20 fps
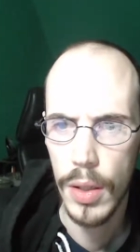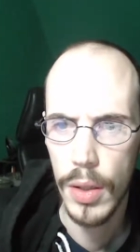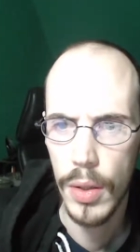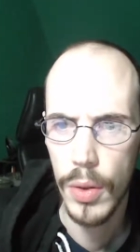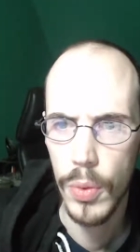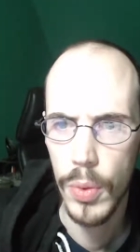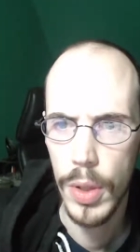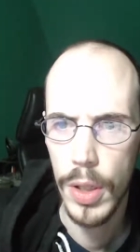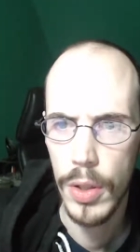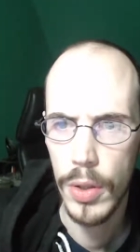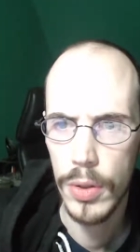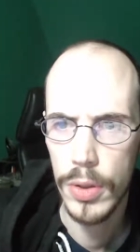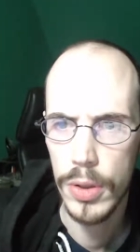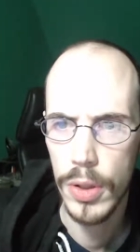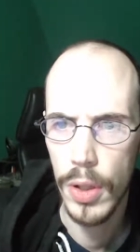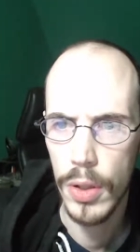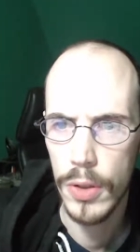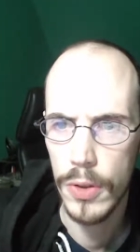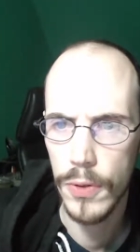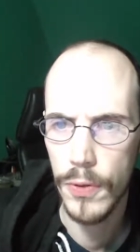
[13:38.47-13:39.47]
Queen
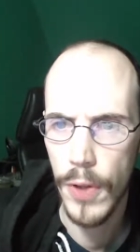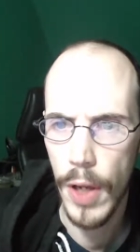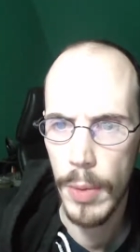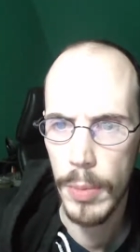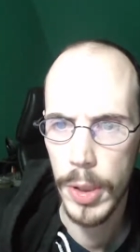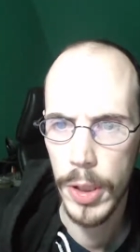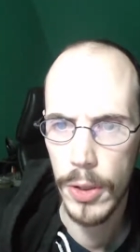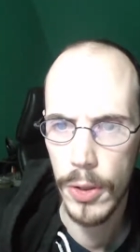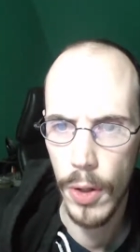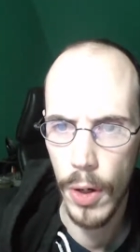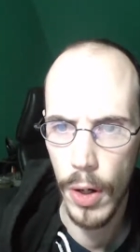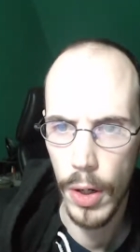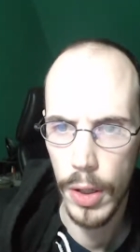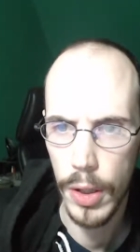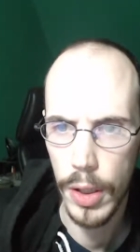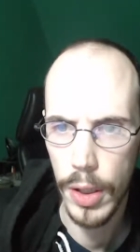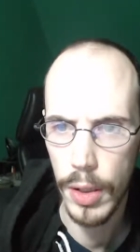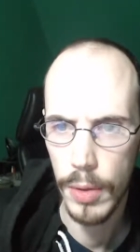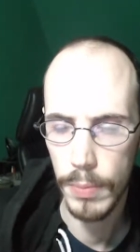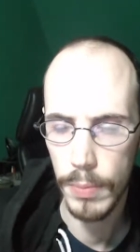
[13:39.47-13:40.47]
Dozal's family
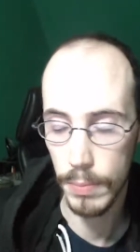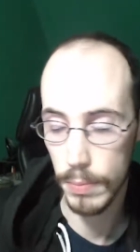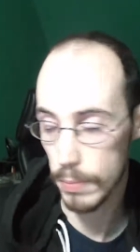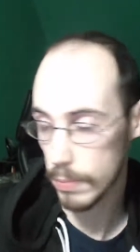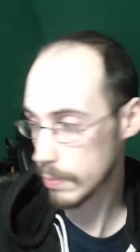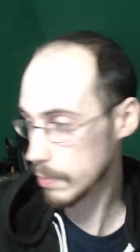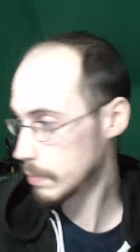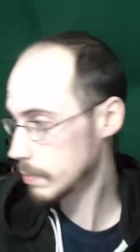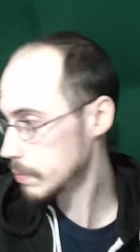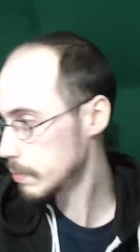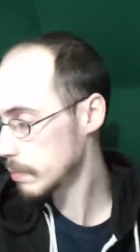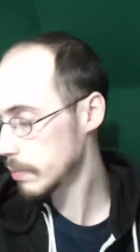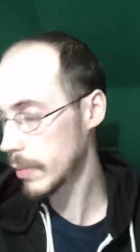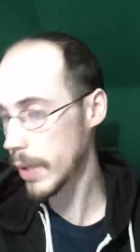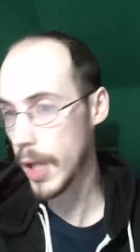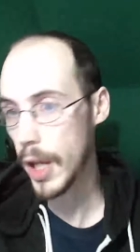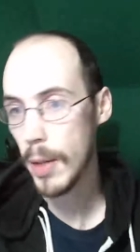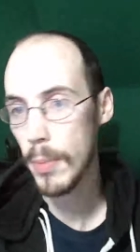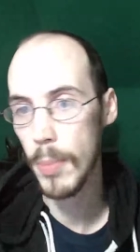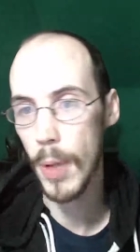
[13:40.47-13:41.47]
guard,
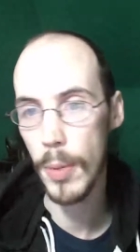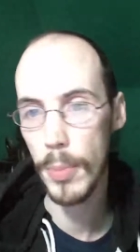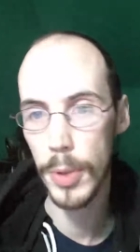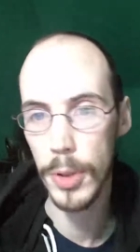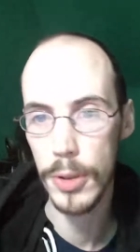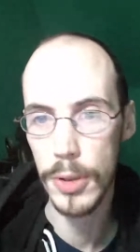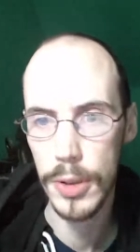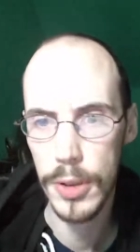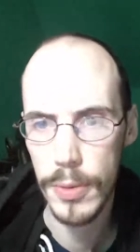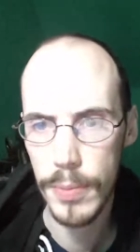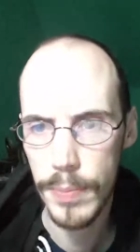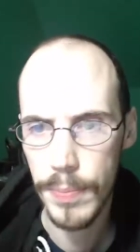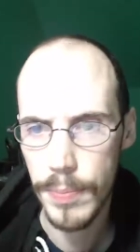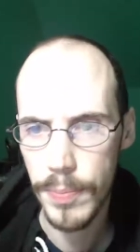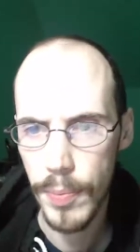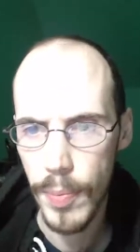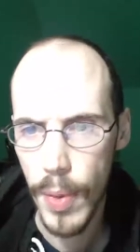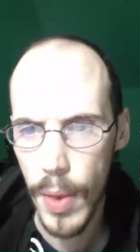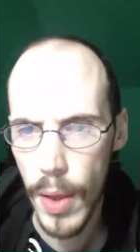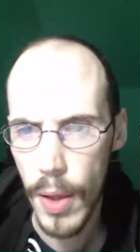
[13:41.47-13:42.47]
8 members,
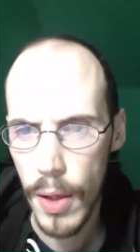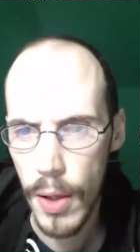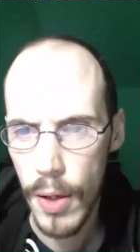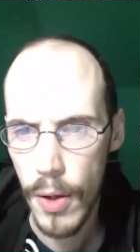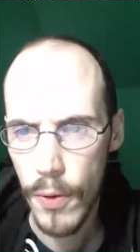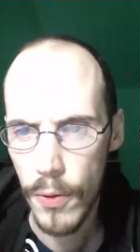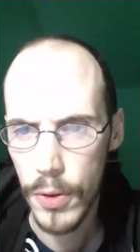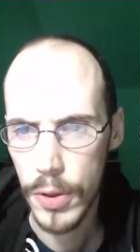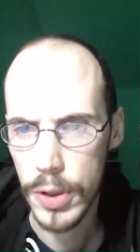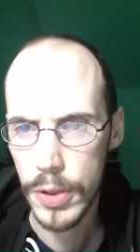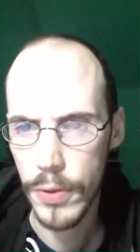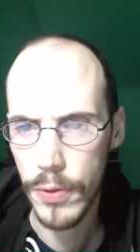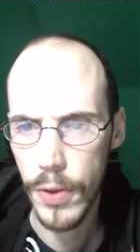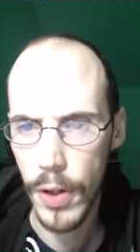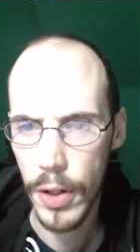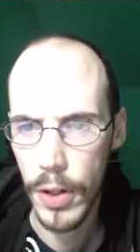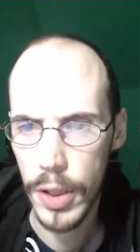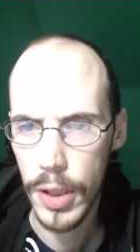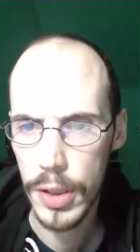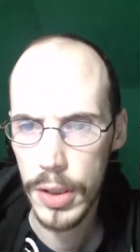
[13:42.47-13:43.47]
for
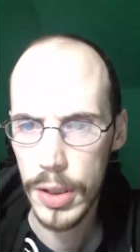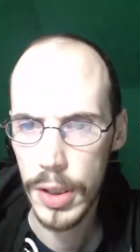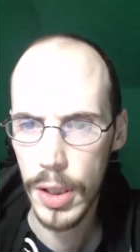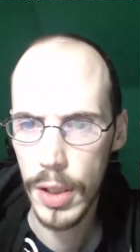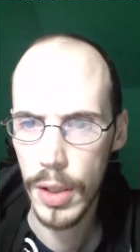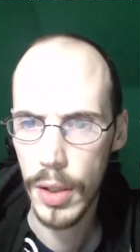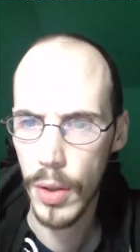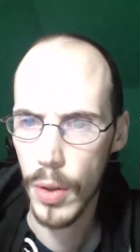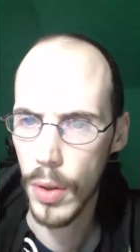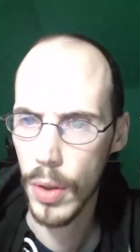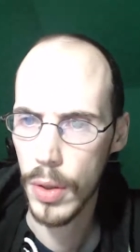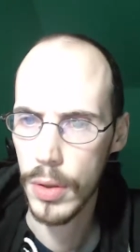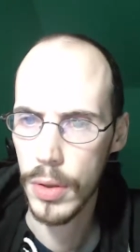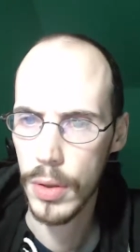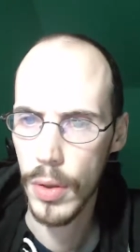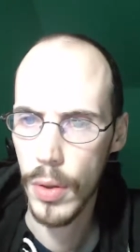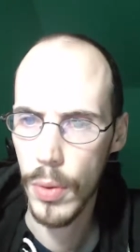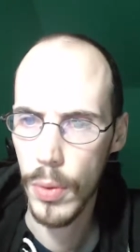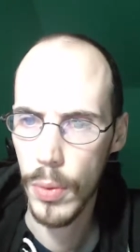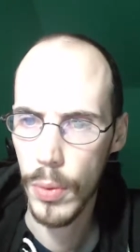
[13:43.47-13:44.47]
surveillance on
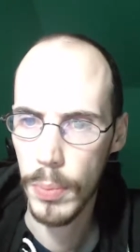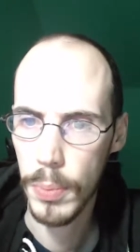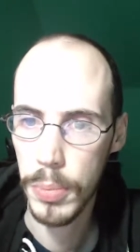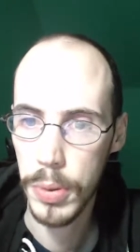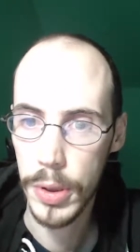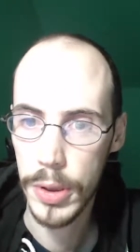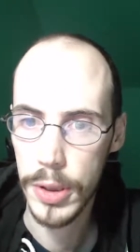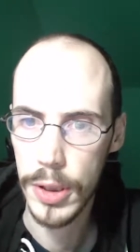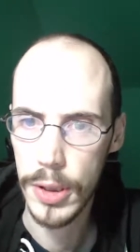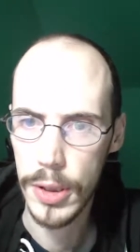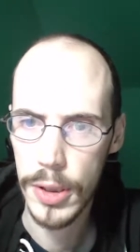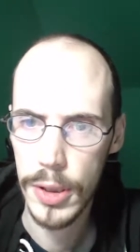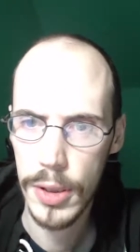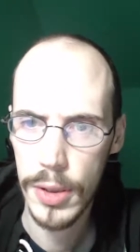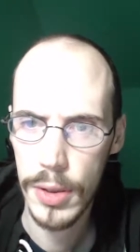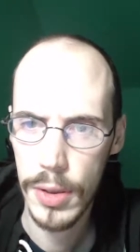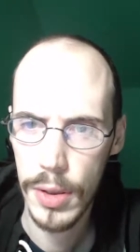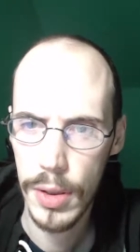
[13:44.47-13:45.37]
lower princes.